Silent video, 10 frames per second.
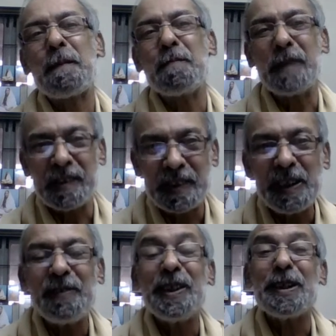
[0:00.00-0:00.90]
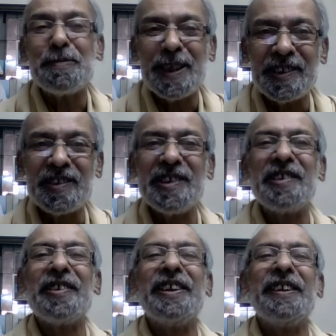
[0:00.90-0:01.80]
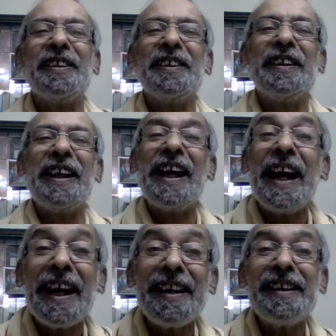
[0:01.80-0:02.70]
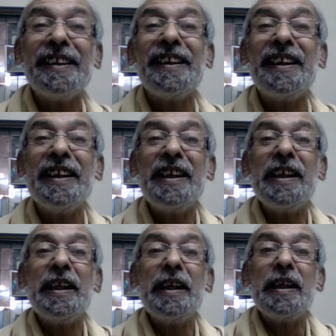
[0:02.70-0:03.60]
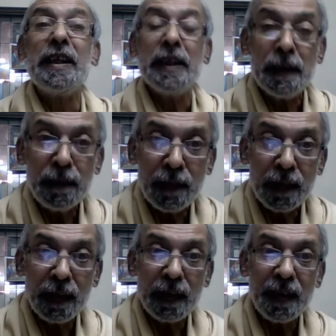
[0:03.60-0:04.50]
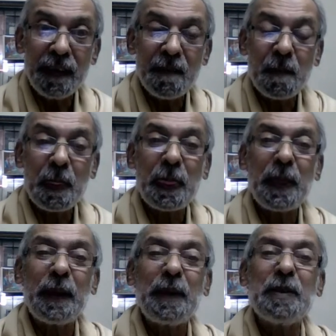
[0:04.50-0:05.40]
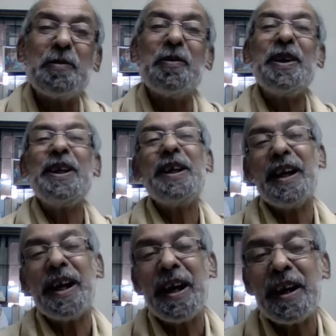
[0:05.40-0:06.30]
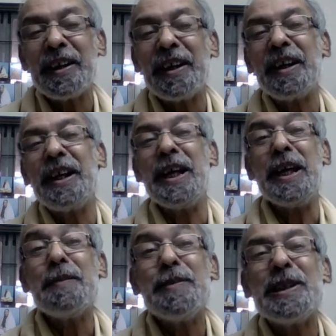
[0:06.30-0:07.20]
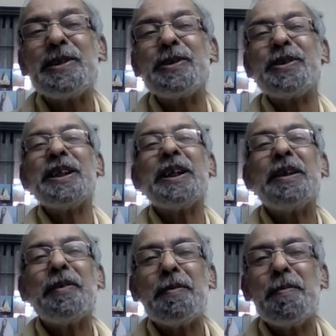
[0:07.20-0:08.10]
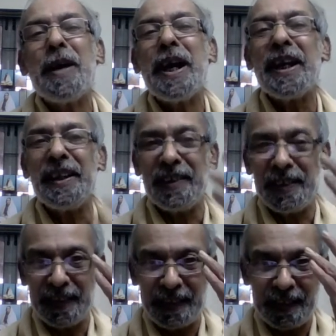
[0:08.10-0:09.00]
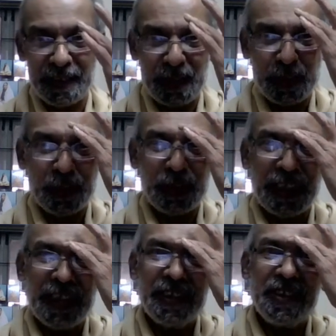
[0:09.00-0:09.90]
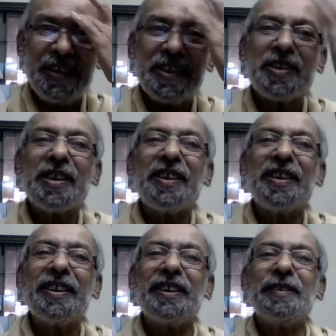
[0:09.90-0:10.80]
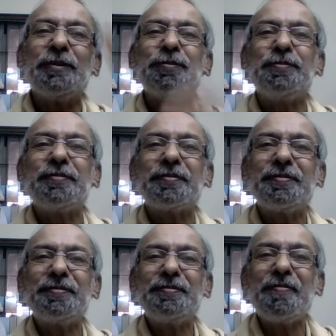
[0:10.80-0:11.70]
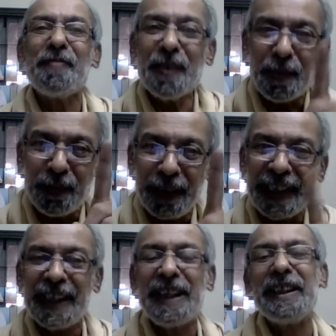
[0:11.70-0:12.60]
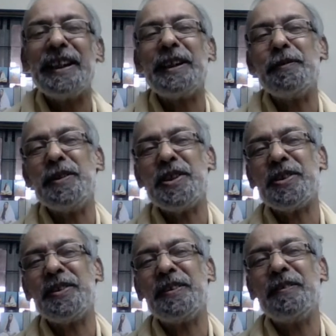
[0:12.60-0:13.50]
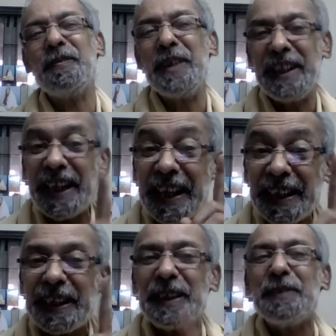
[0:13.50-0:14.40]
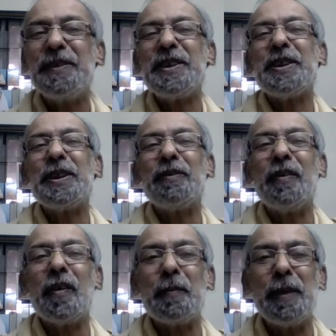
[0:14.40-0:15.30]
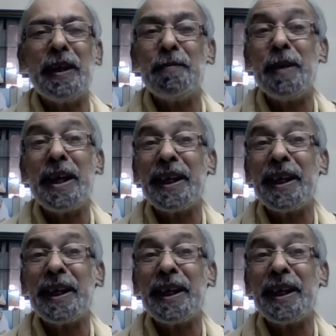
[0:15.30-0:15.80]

But still, we are Ma's children, and if we are able to take our mind to the Ajna Chakra, we can get the vision. We can get the vision of our ma. Ma